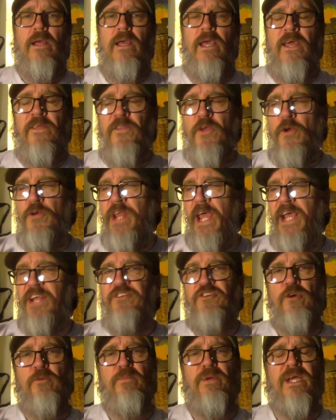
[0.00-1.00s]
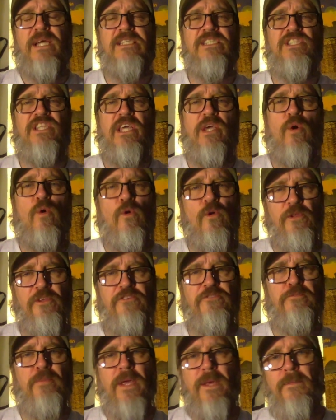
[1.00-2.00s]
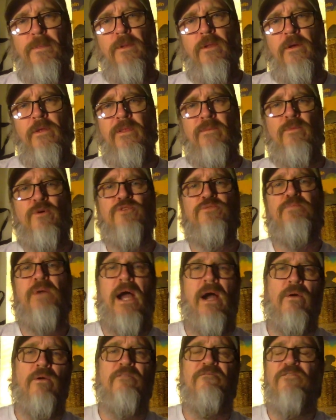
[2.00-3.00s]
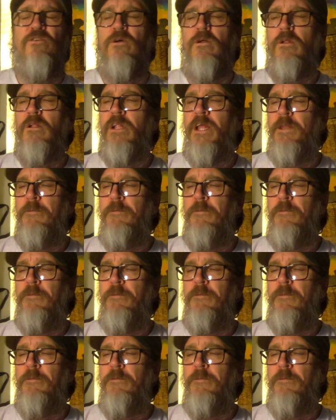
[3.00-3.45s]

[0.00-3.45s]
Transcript: in their nature because the oldest people are the most powerful